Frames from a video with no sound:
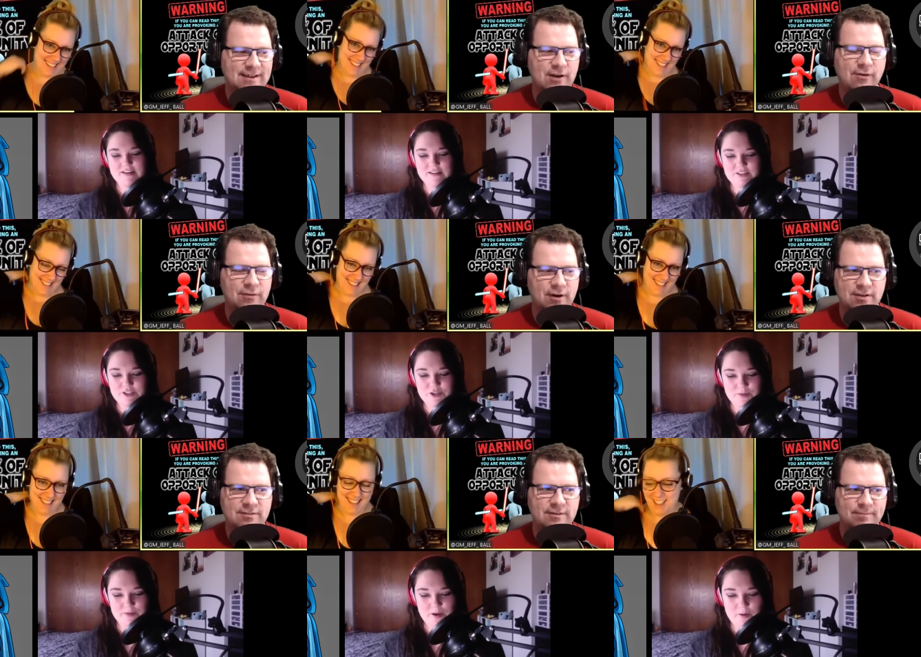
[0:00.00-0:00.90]
Speaker 1: Gotta credit
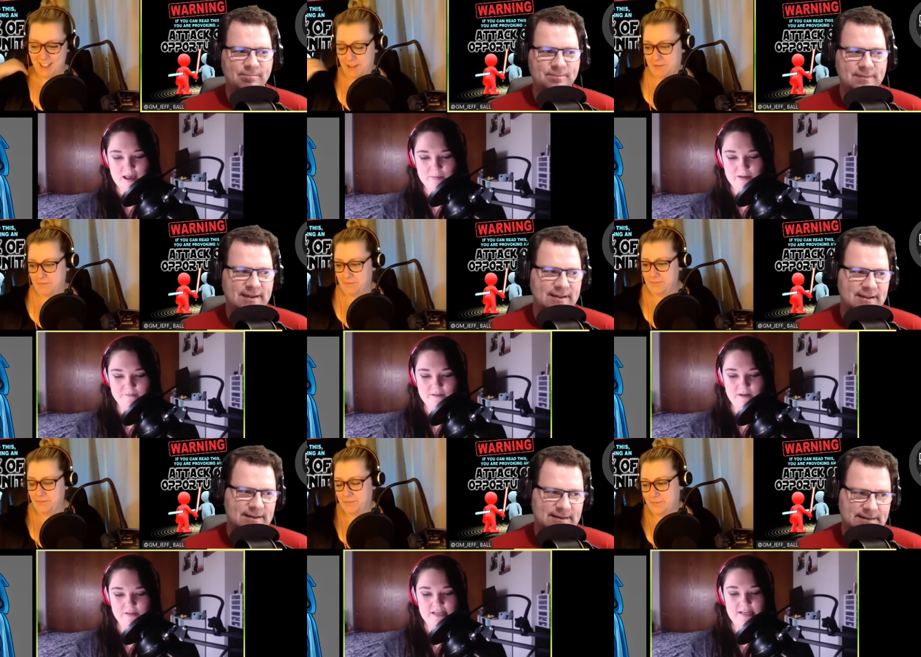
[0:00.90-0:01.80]
Took me a while,
Speaker 2: but I
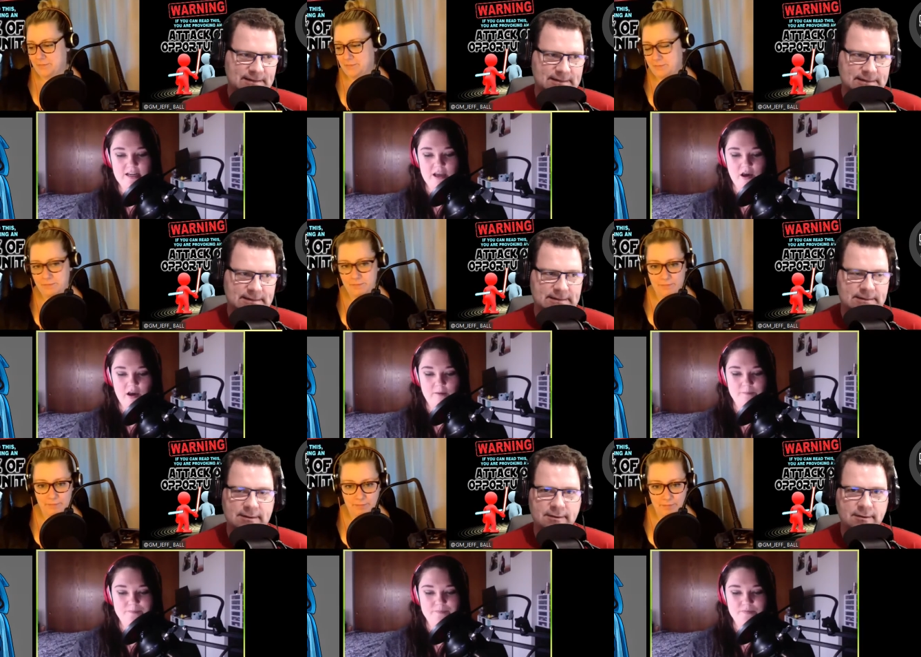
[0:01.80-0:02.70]
found it.
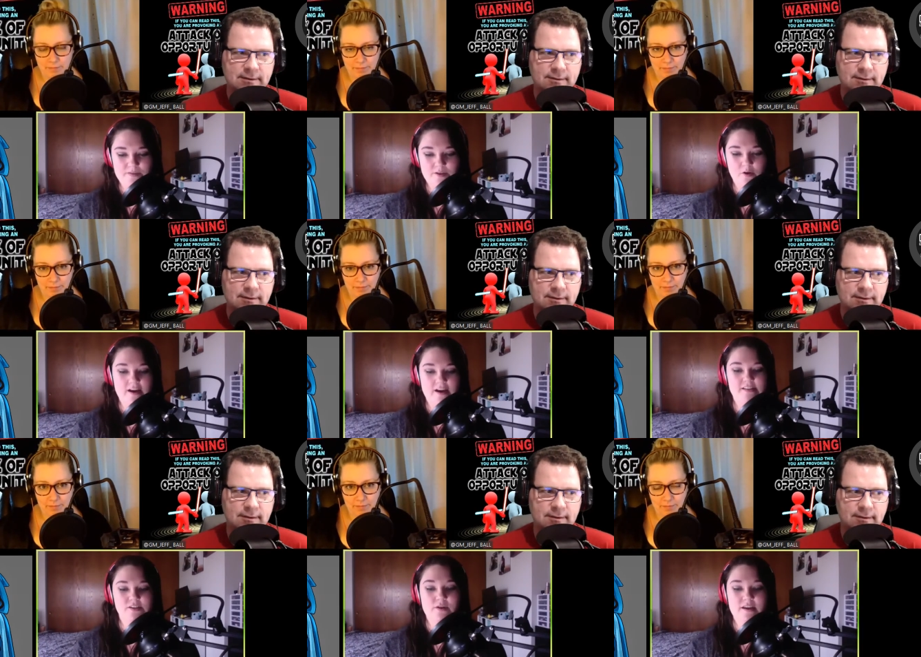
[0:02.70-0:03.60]
All right,
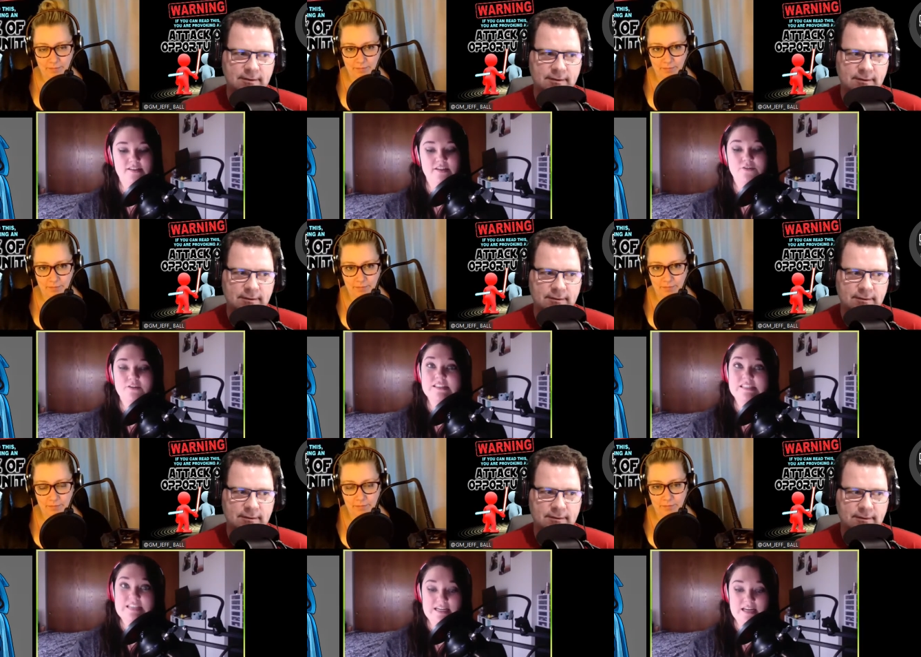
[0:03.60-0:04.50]
so it's
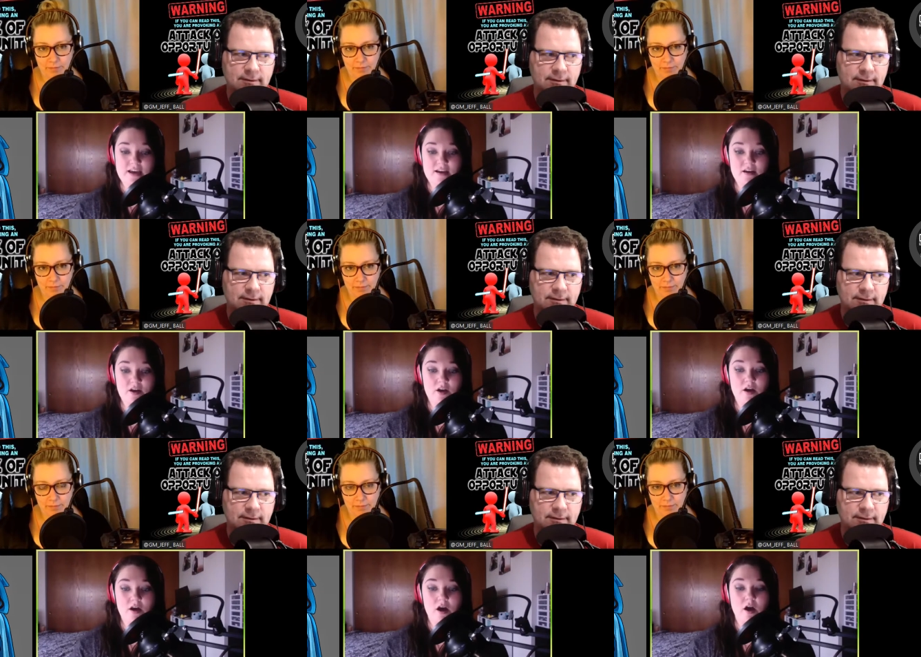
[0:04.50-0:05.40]
Christina
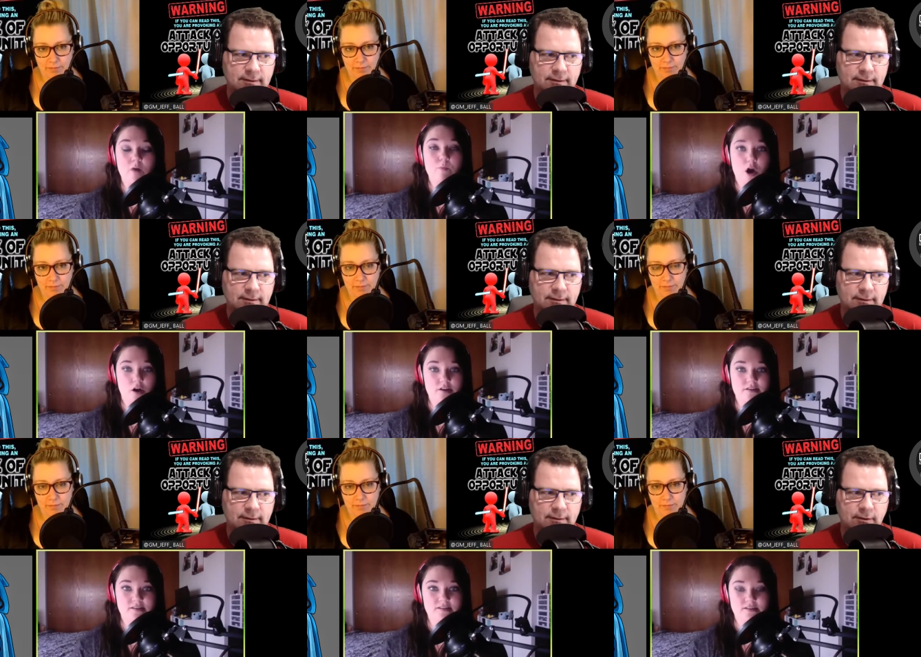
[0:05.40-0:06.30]
Amuan.
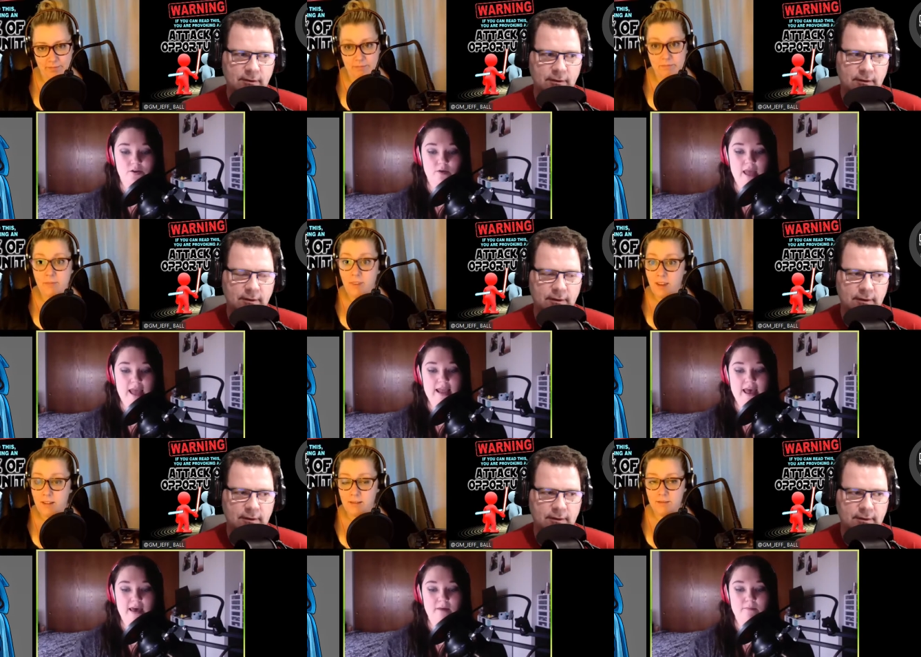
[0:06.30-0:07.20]
So A
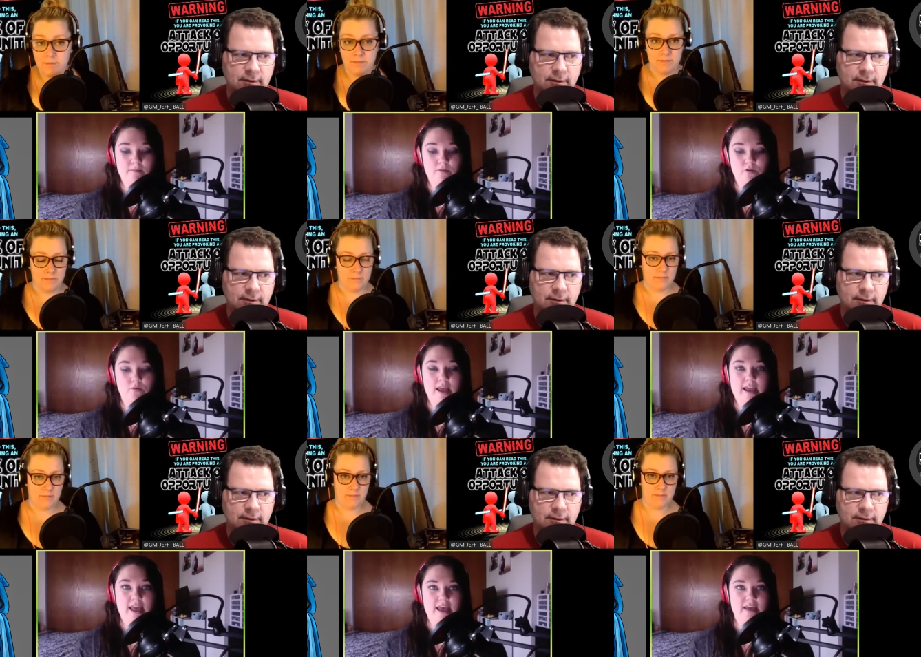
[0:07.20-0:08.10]
M U
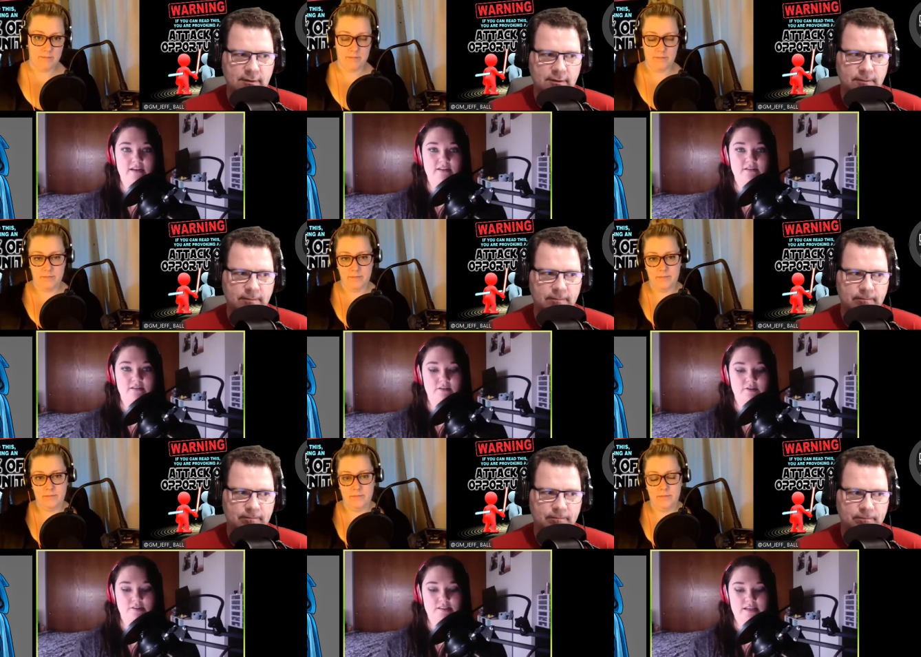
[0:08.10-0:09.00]
A N,
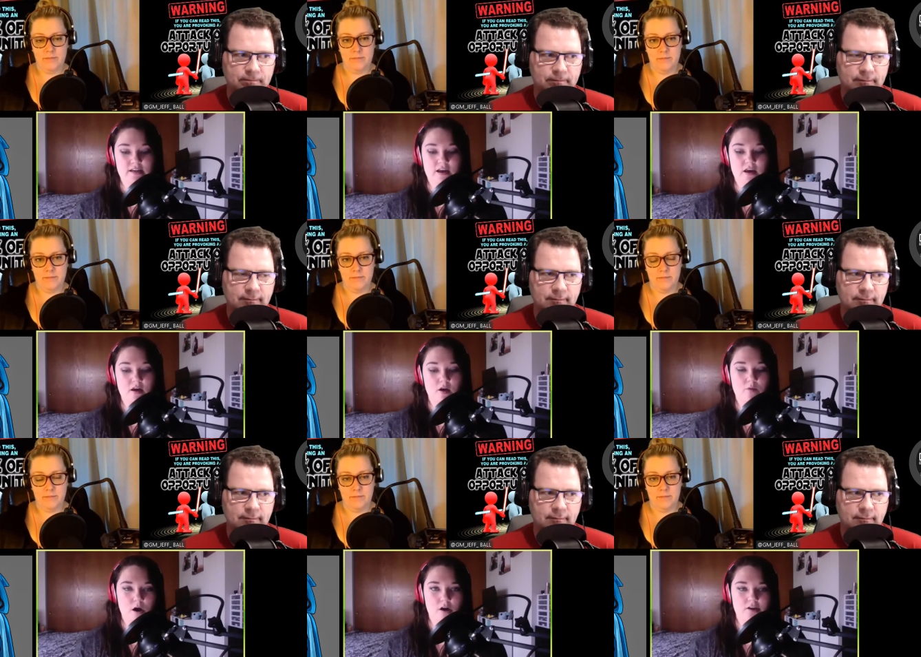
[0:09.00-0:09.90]
Christina
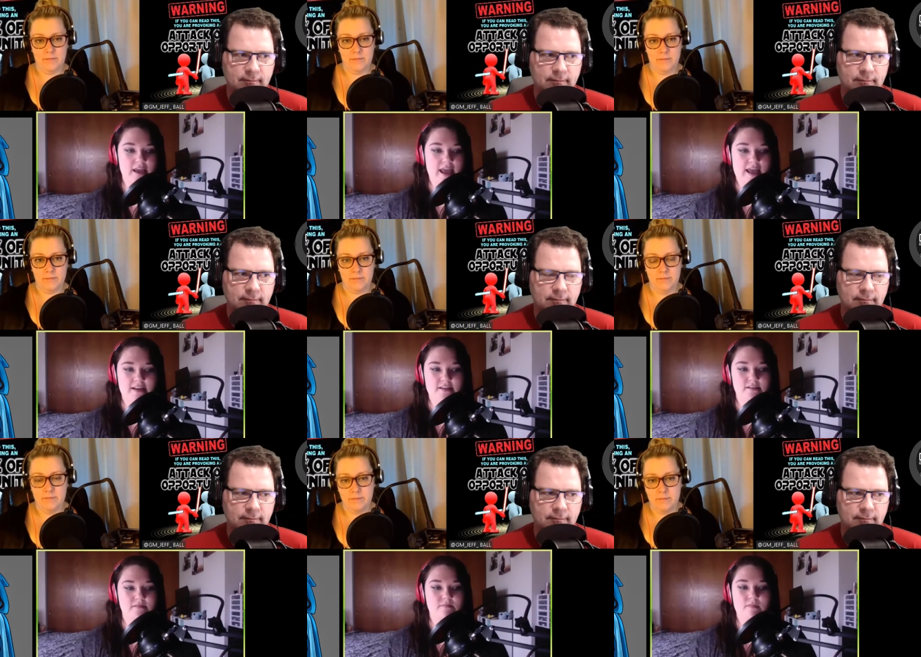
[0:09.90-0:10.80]
Amuan, and
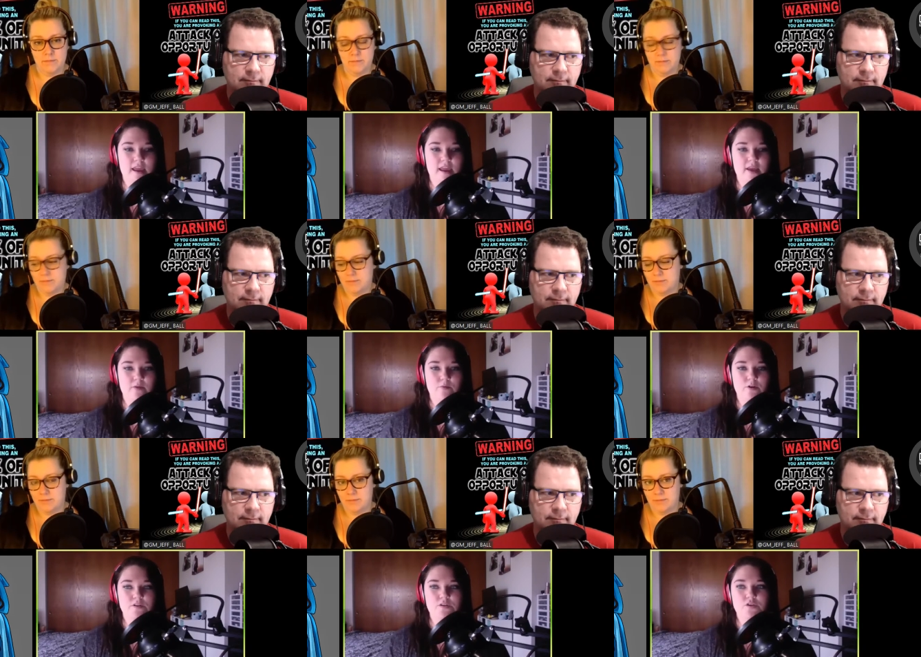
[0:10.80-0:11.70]
they
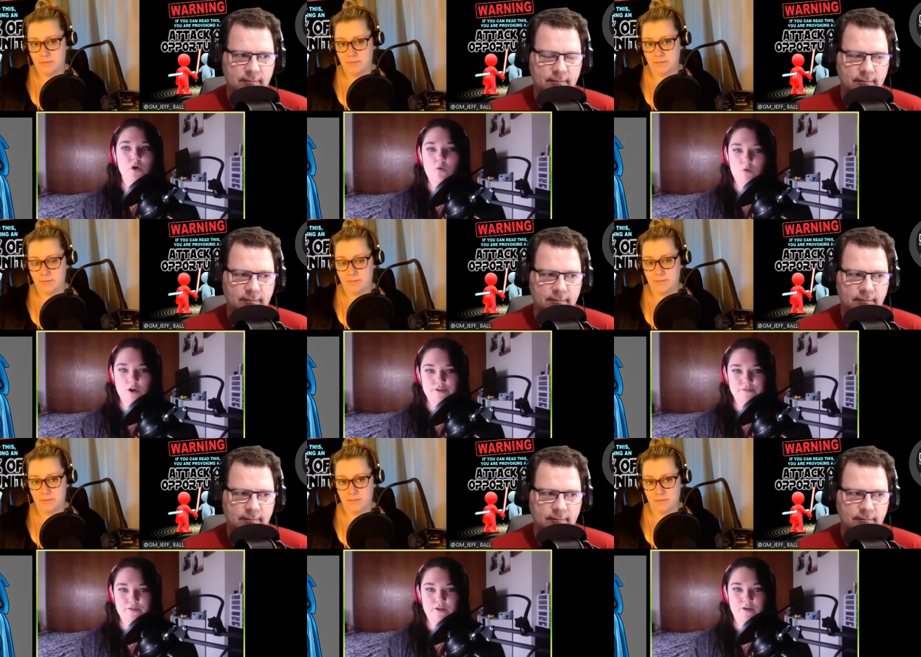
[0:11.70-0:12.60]
were so
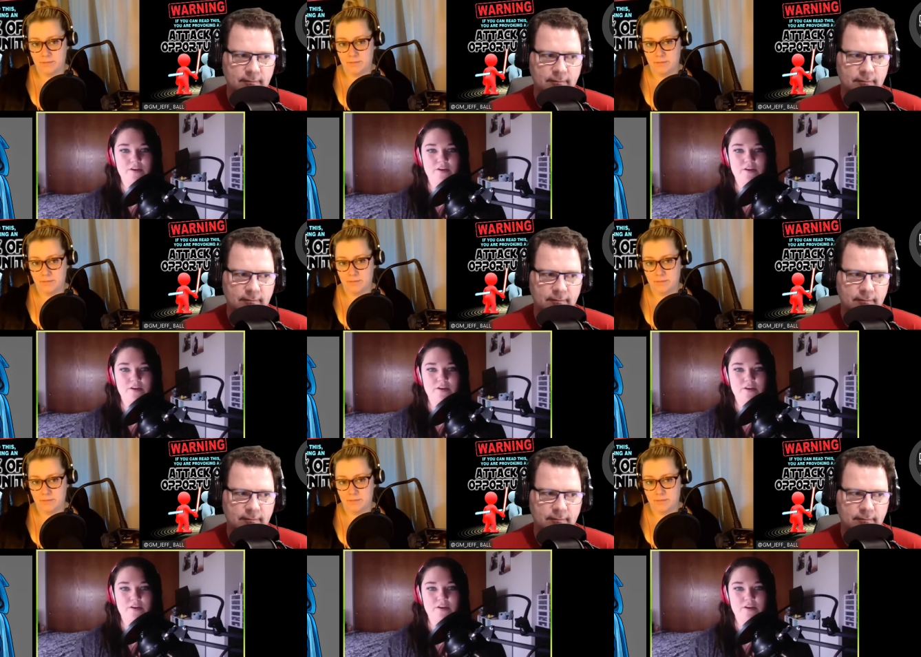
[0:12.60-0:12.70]
wonderful.